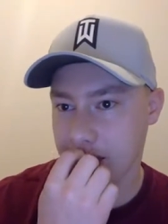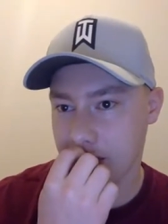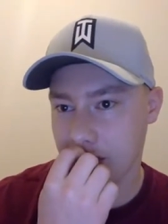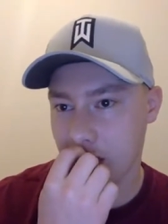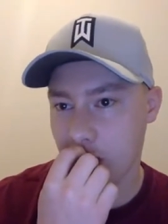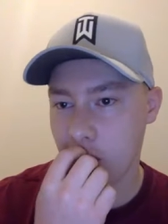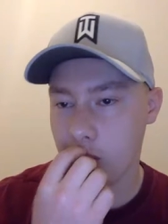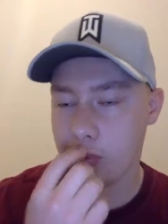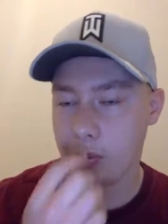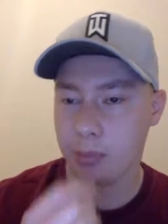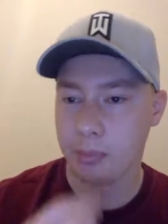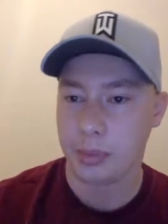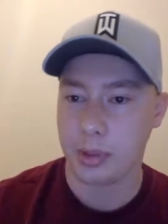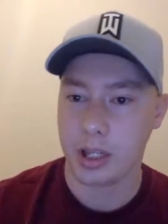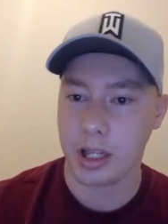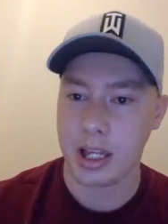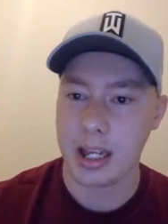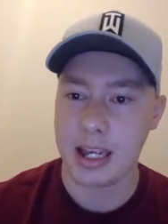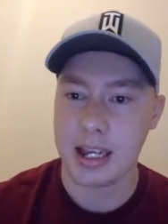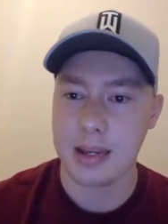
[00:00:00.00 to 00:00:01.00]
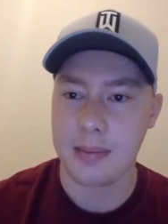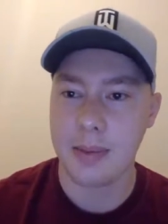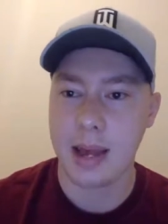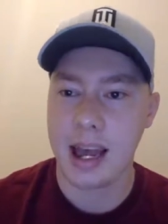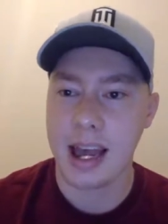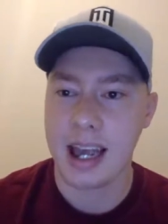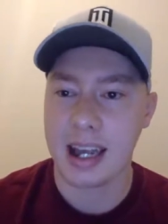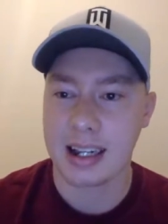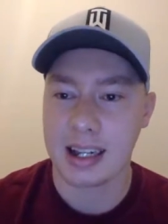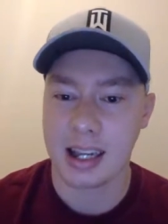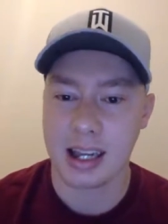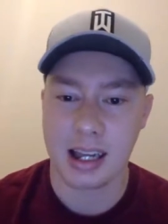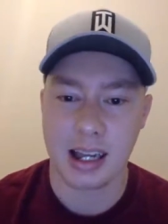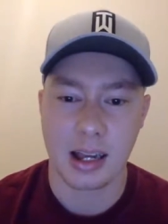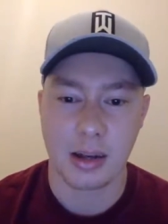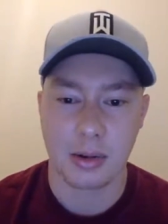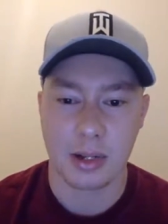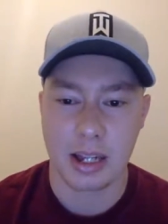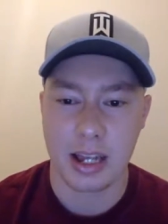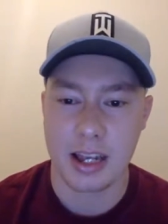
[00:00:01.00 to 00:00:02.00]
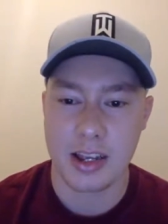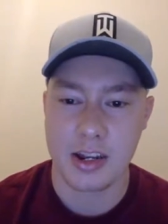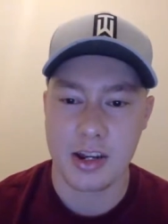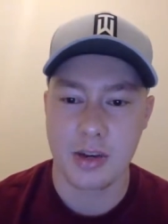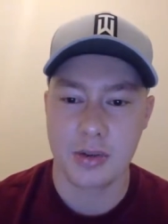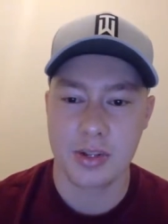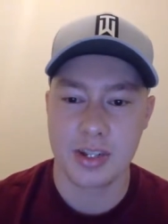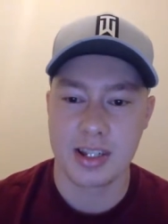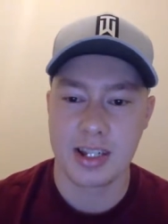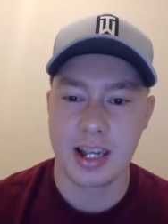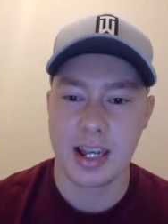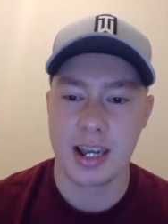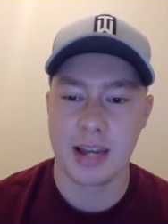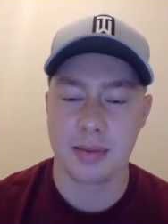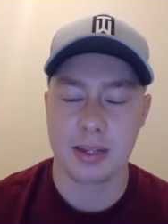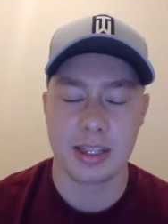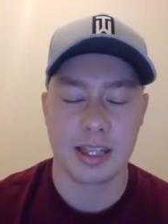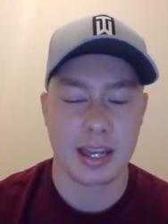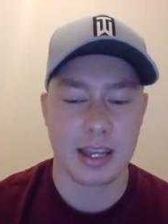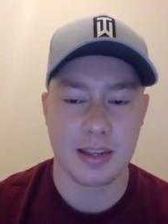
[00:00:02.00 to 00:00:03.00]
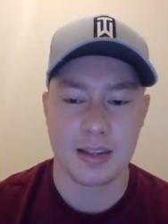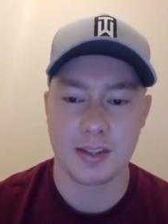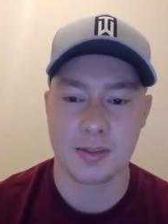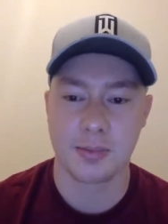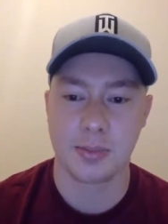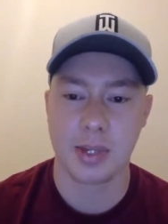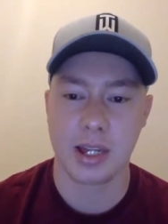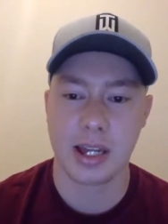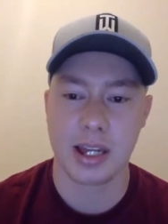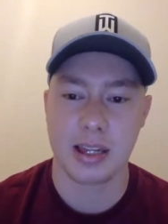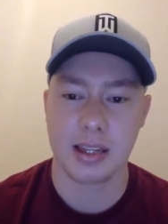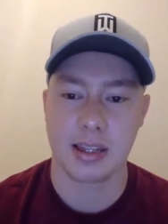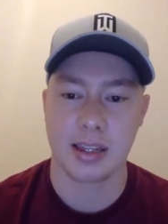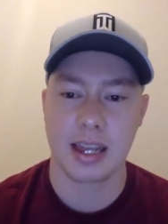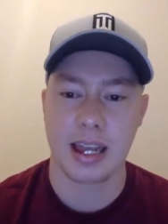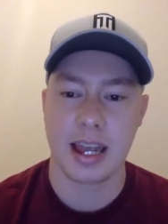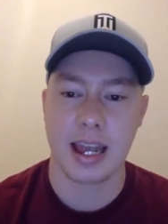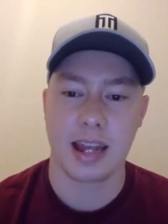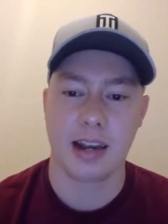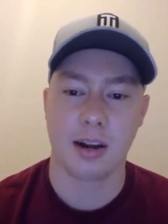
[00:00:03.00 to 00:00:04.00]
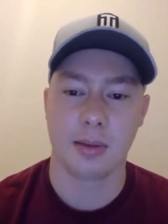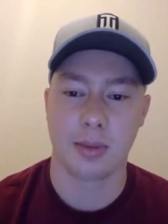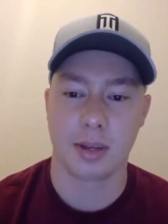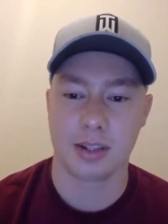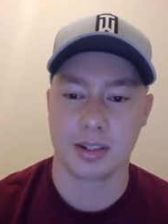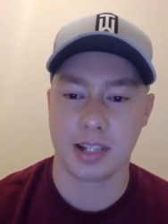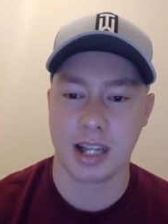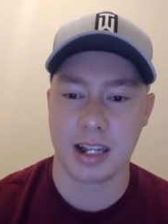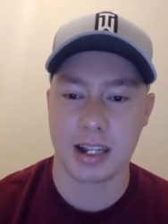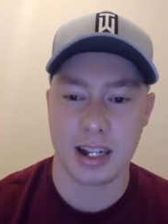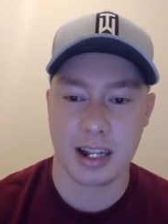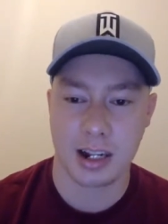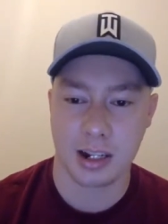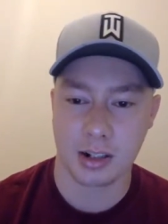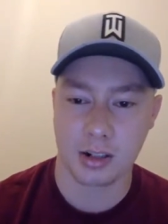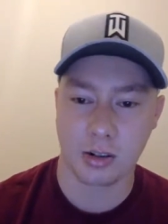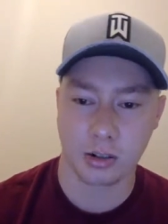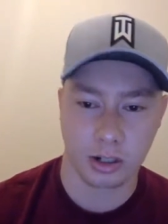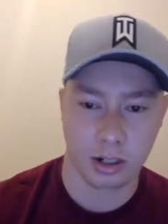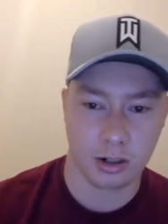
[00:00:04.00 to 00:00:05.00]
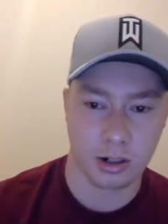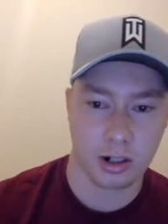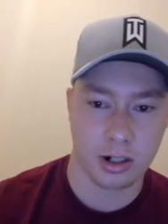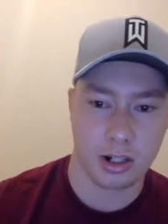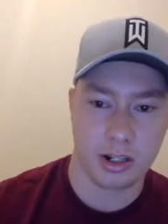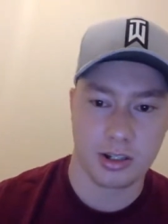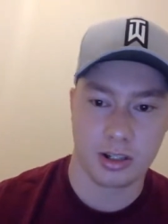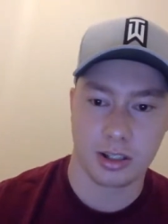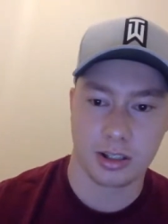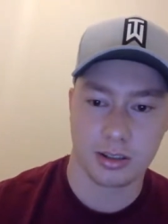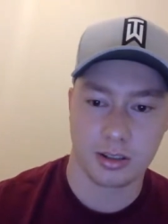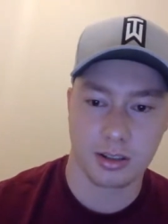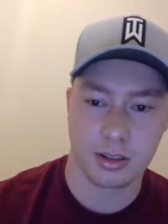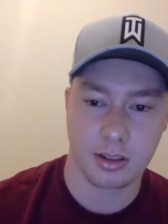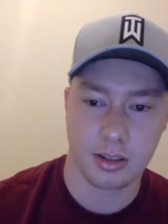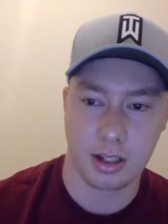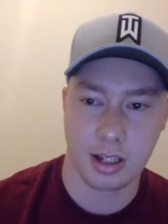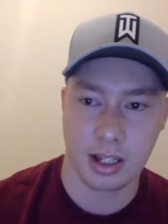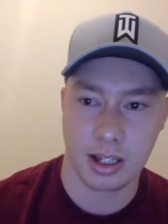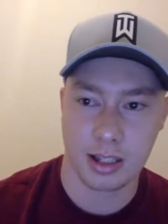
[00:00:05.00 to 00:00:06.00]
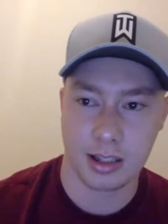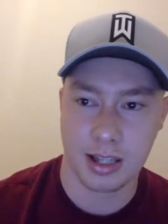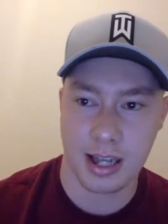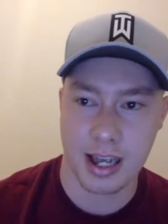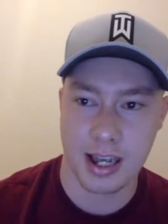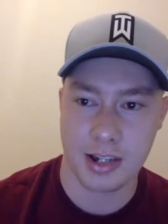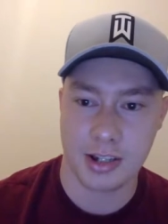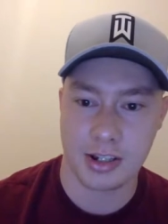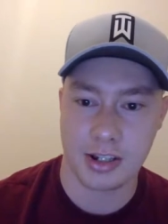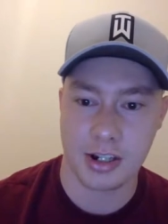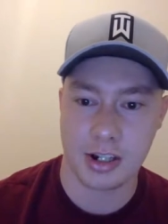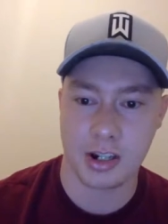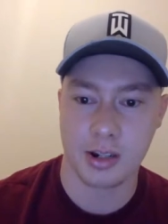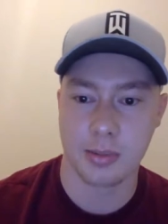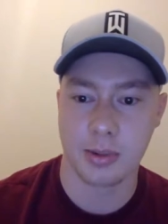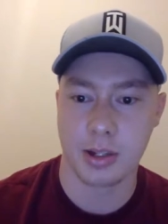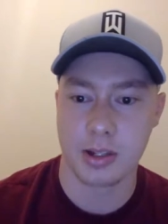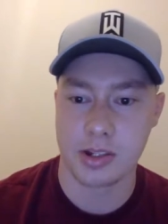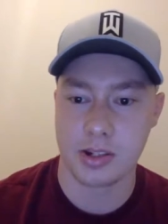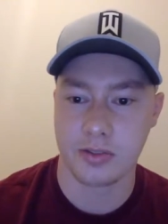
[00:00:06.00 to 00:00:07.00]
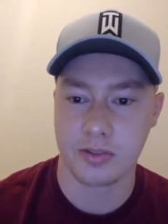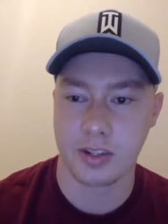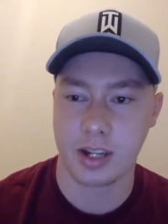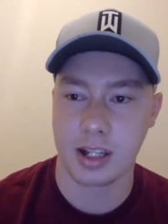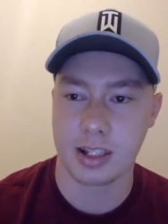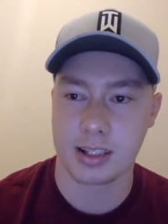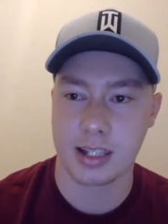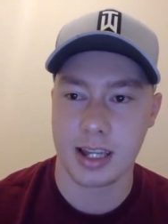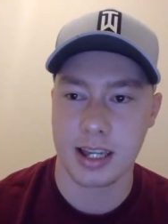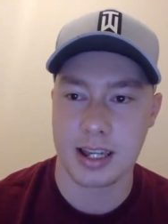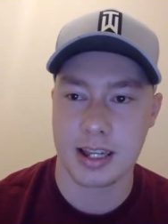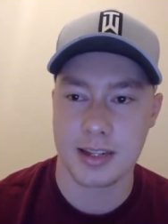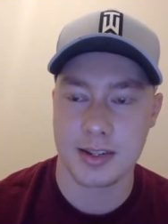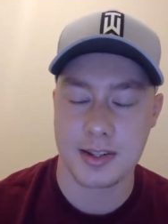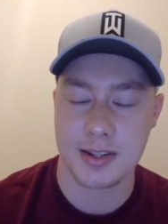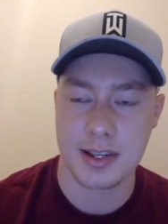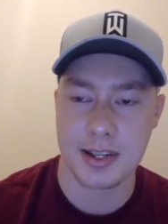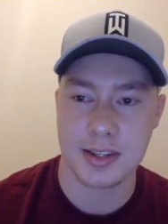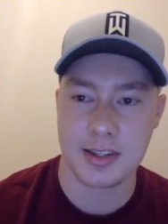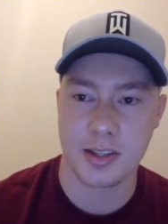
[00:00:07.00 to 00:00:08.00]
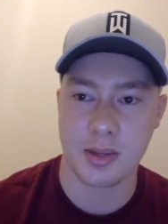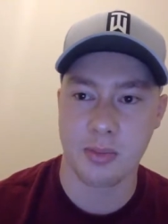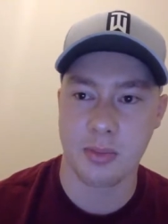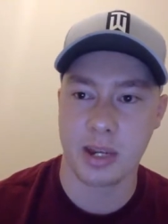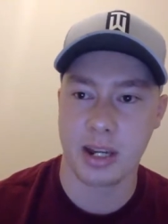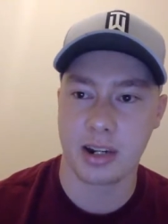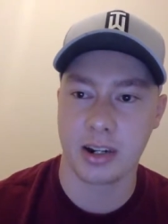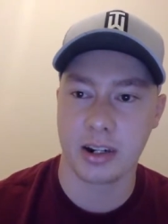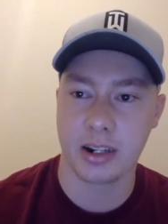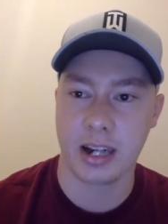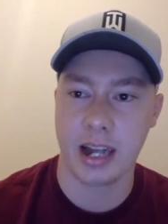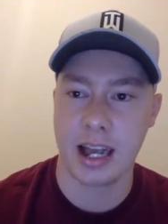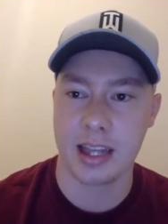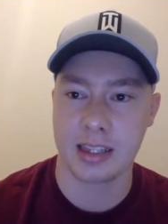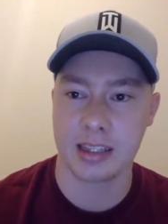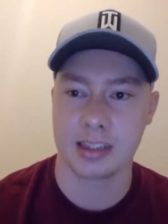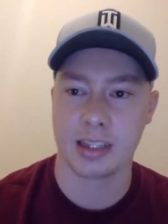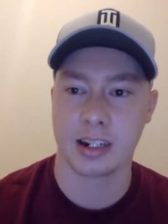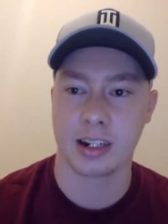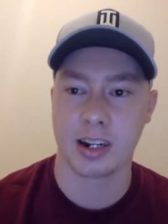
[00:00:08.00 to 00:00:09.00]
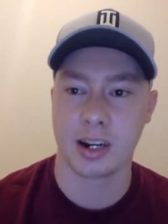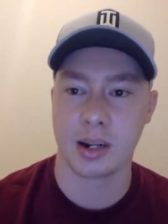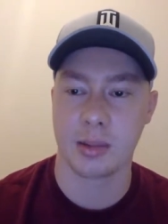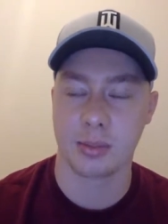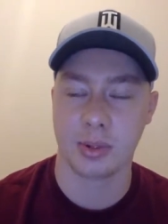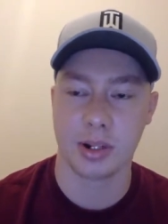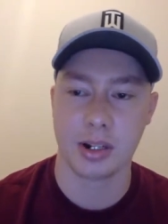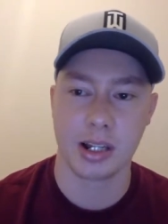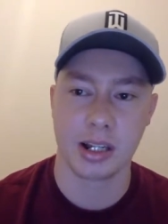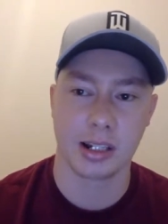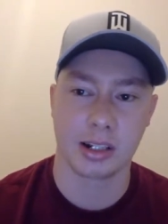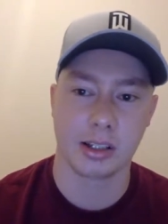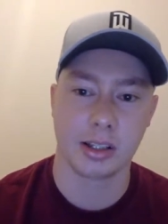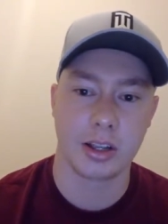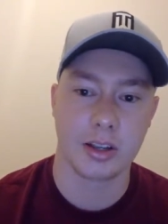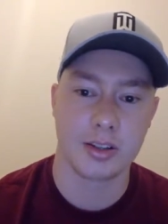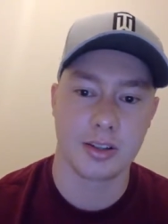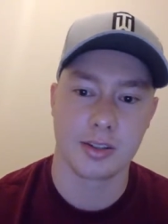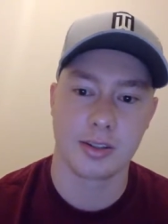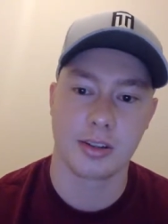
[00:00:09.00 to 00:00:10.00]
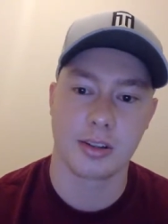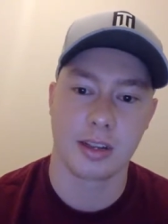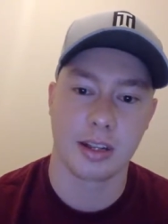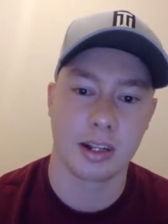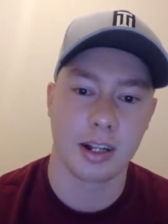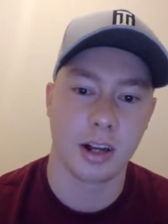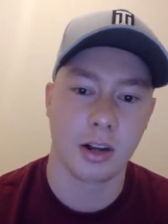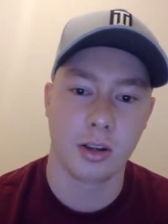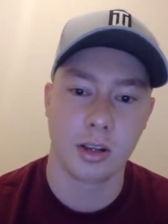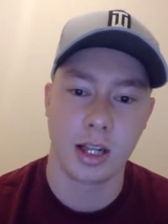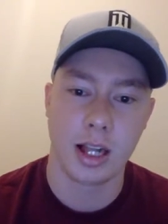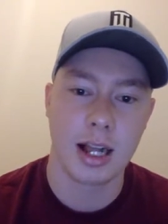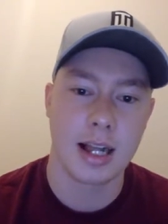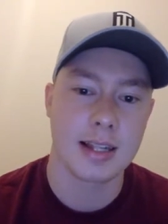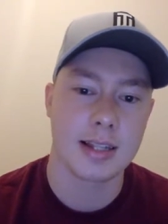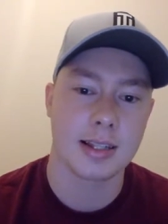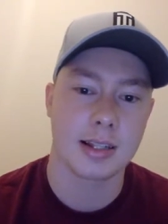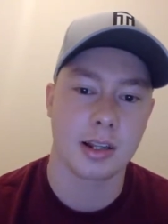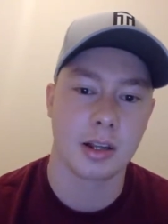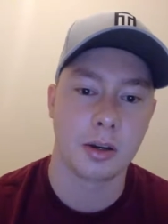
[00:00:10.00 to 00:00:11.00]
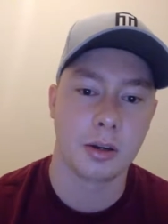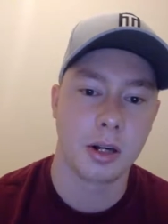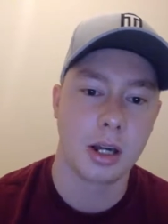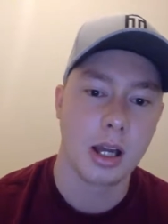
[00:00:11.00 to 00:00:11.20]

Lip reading: open play back, I would guess you would say. I mean, they had almost identical yardage last year, but Javonte is the bigger guy that they're going to put in closer to the goal line. So